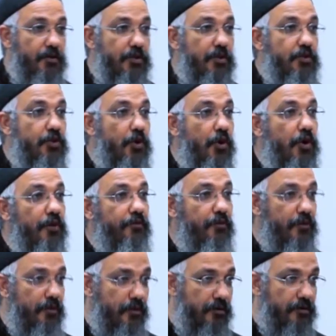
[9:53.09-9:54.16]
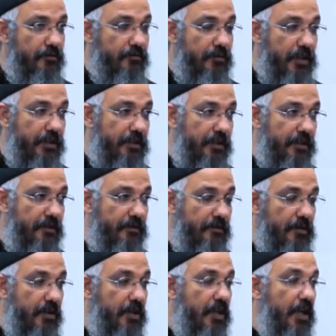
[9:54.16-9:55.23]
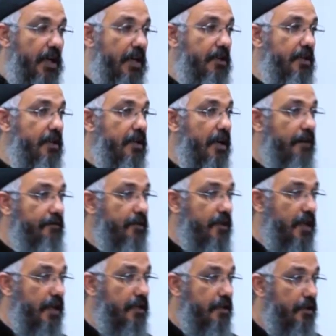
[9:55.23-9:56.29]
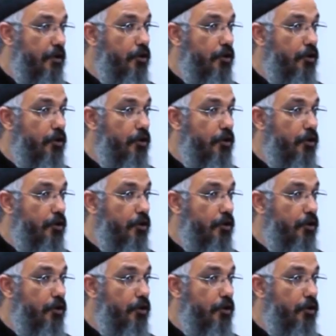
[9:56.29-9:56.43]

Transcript: the joyful letter. And then after that,